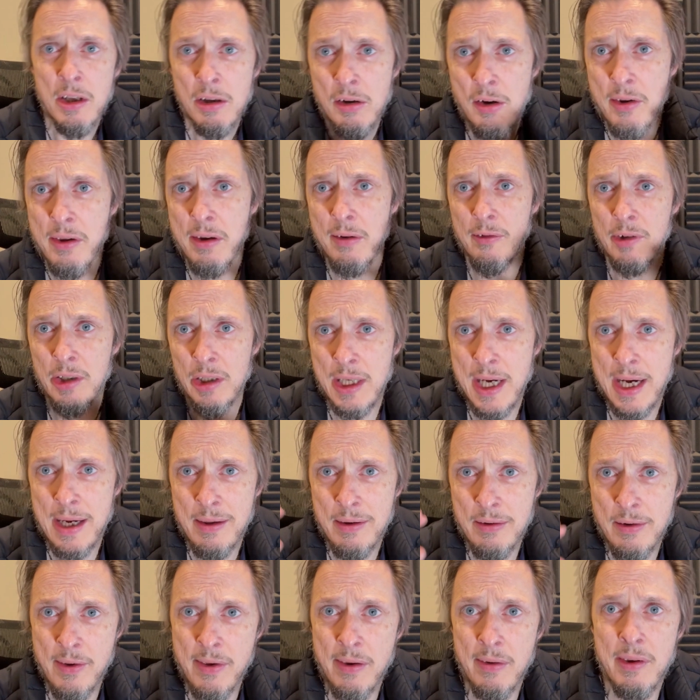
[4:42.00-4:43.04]
Lots of
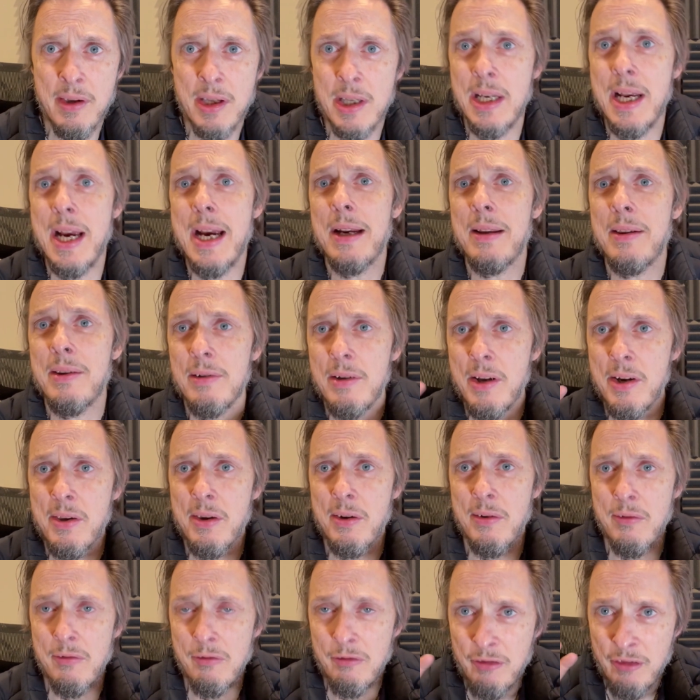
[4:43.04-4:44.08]
clicks, lots of selects, lots
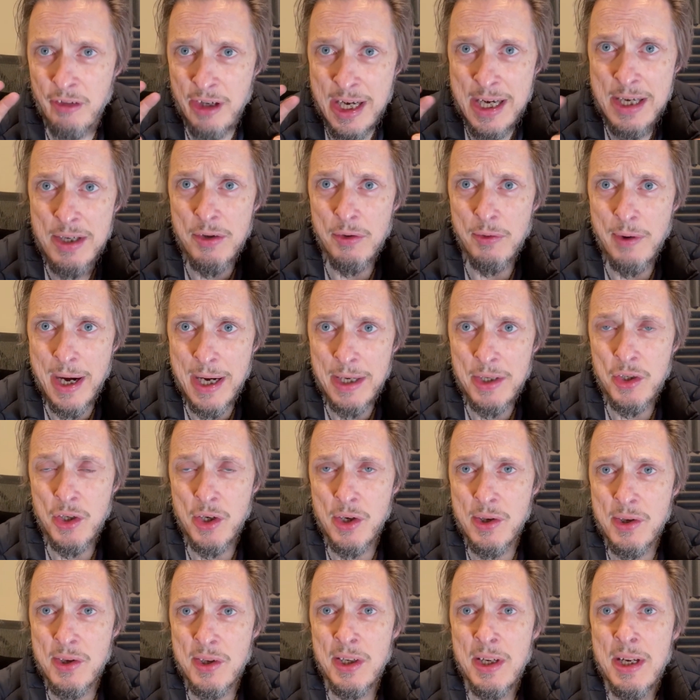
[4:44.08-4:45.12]
of
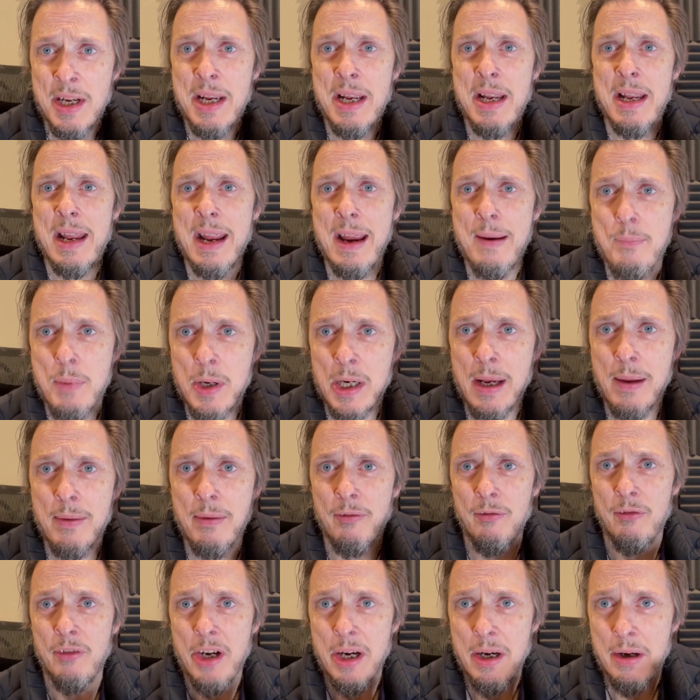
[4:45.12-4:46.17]
interactions. It becomes
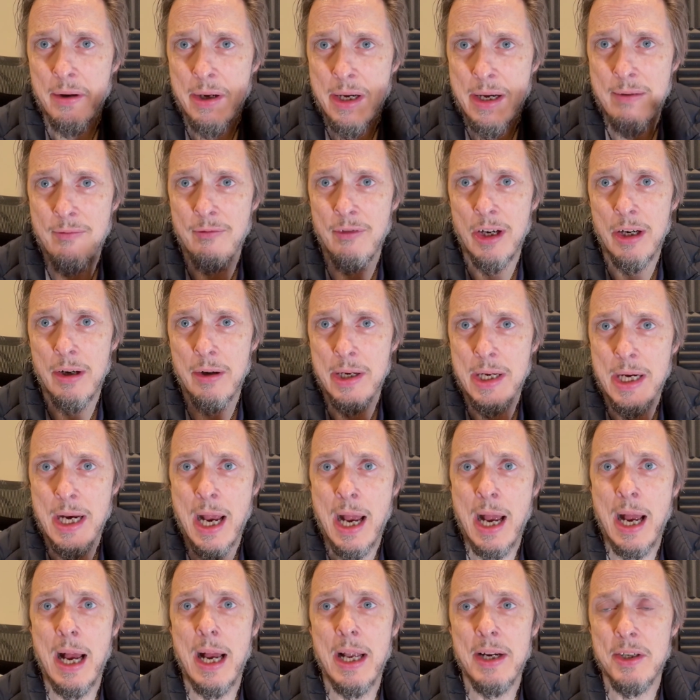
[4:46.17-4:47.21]
very, very
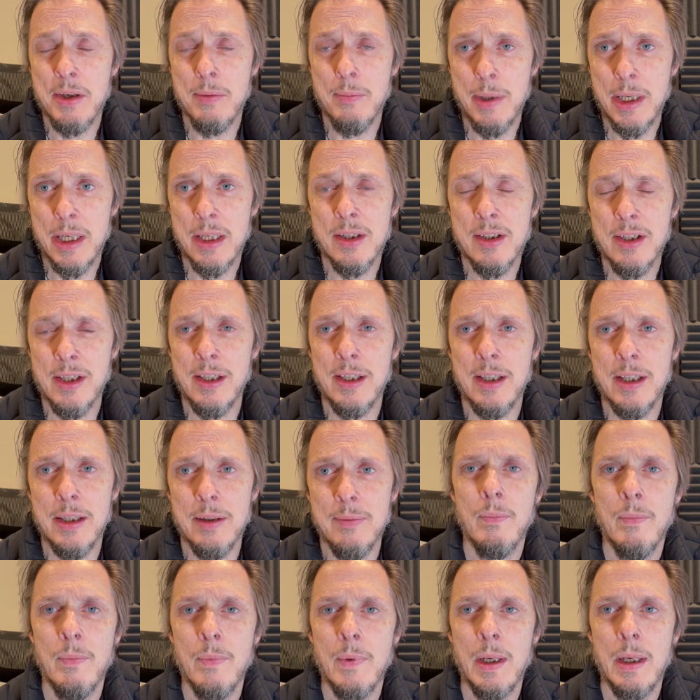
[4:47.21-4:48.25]
hard to maintain.
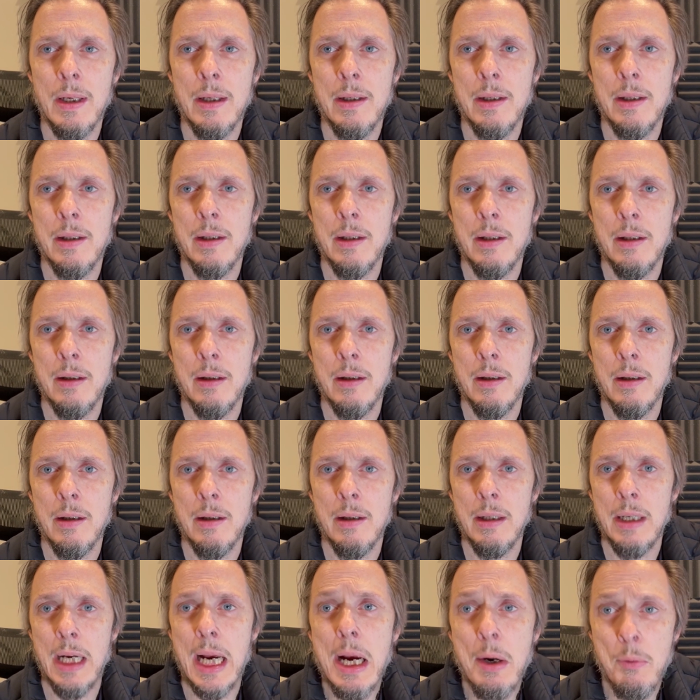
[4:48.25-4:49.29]

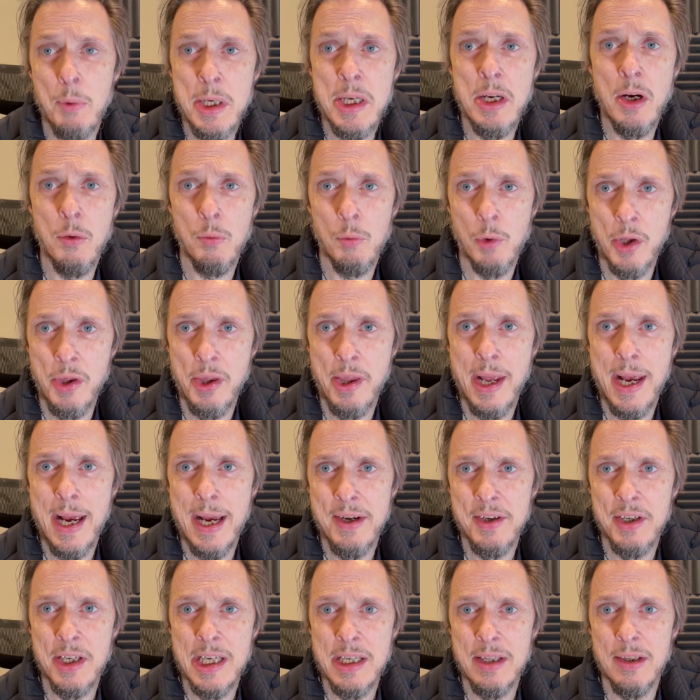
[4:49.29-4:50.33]
And we don't want
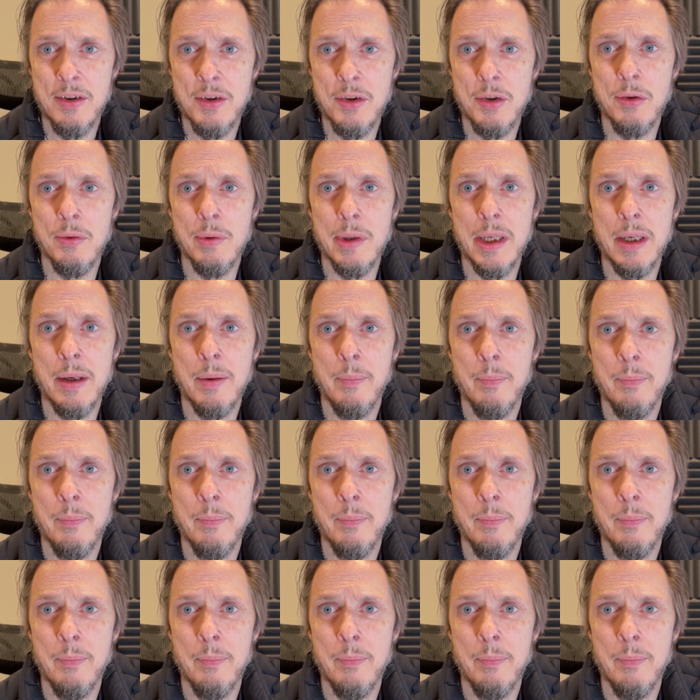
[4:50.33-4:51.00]
that either, do we?